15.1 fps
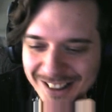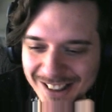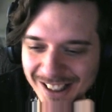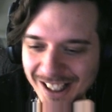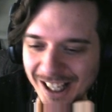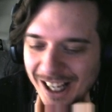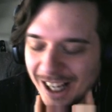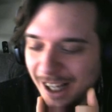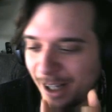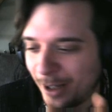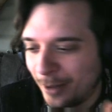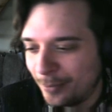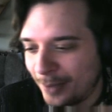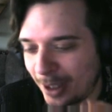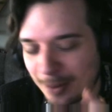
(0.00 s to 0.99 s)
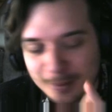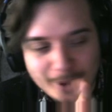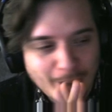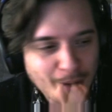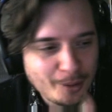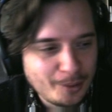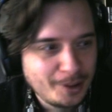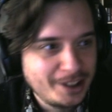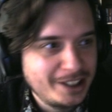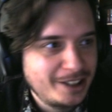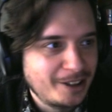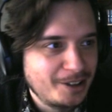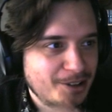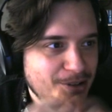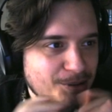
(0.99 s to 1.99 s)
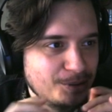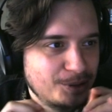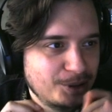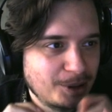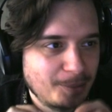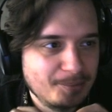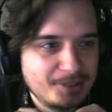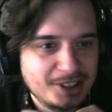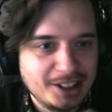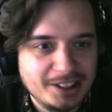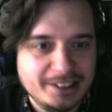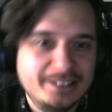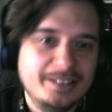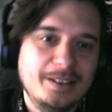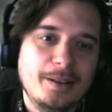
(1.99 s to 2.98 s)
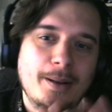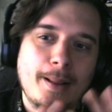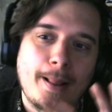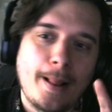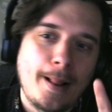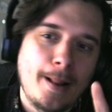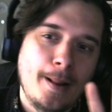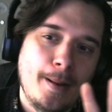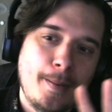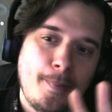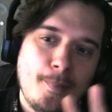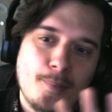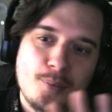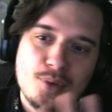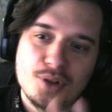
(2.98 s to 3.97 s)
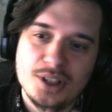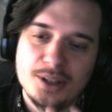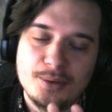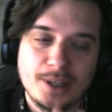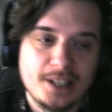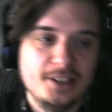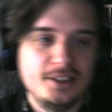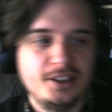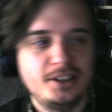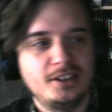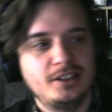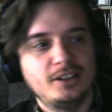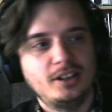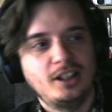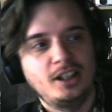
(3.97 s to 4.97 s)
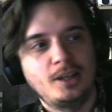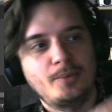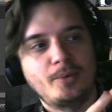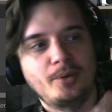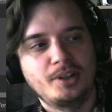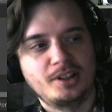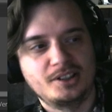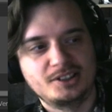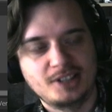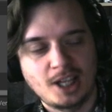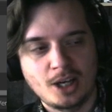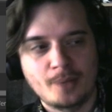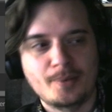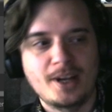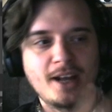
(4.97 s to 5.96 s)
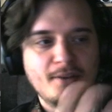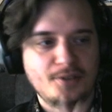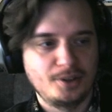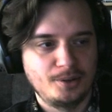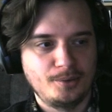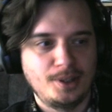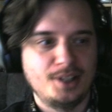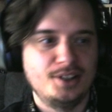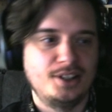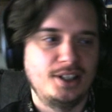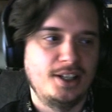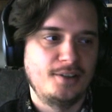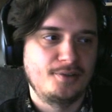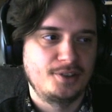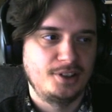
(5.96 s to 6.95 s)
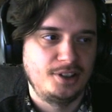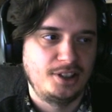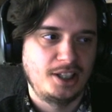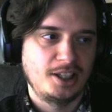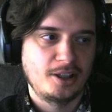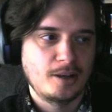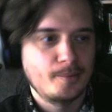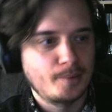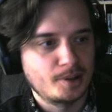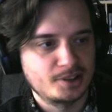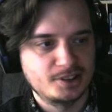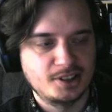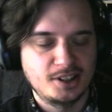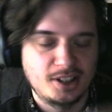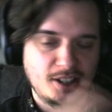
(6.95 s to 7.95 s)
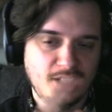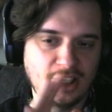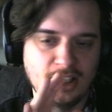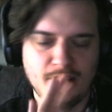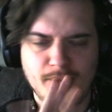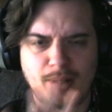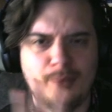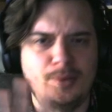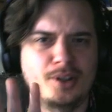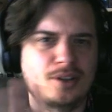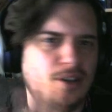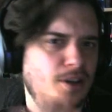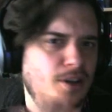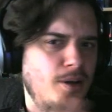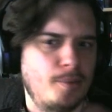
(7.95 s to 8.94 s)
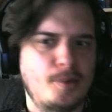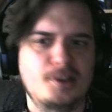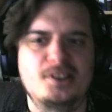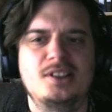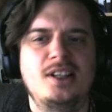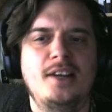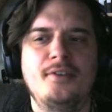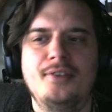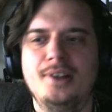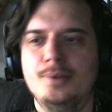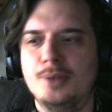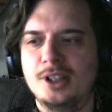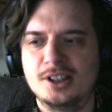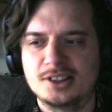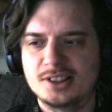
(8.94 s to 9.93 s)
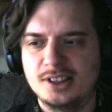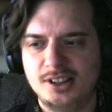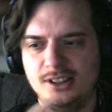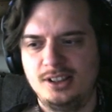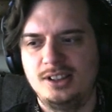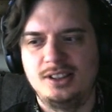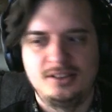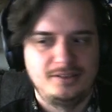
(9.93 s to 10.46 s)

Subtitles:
And I'm already gonna do something pre-render. I'm already gonna set it up, and after the render and after I composite it, I'm not gonna composite it heavily because it's